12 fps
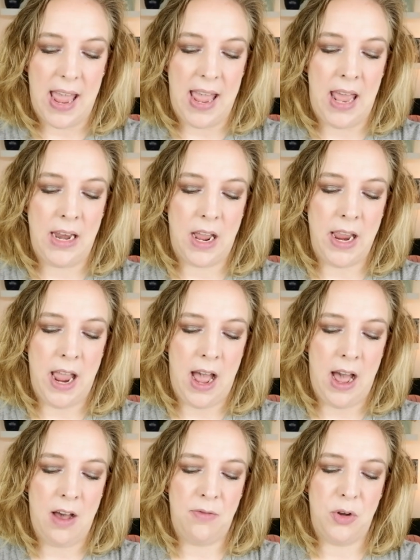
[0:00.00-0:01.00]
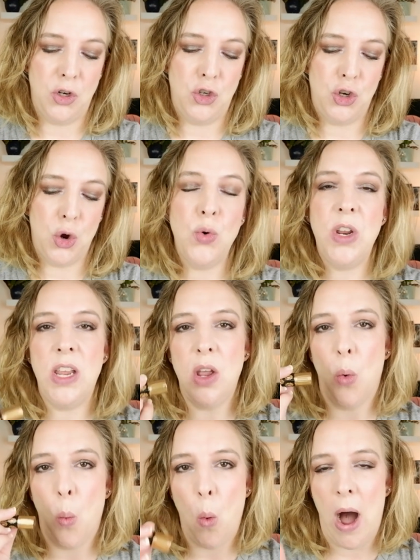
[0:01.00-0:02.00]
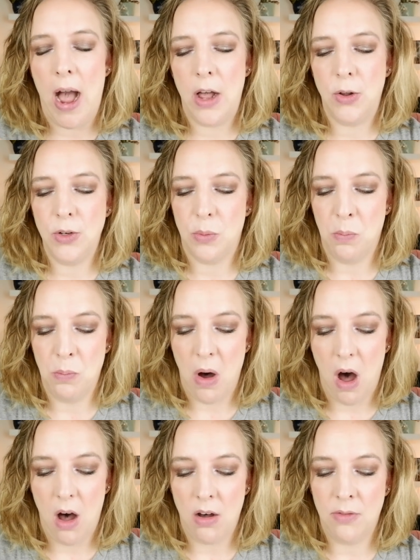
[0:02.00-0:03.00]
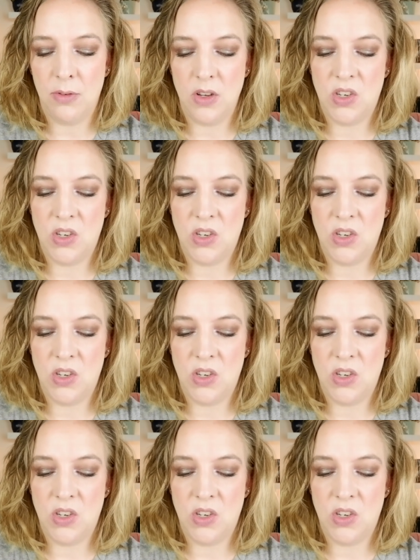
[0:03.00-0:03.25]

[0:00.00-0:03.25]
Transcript: And I have Jodi Wild Mauve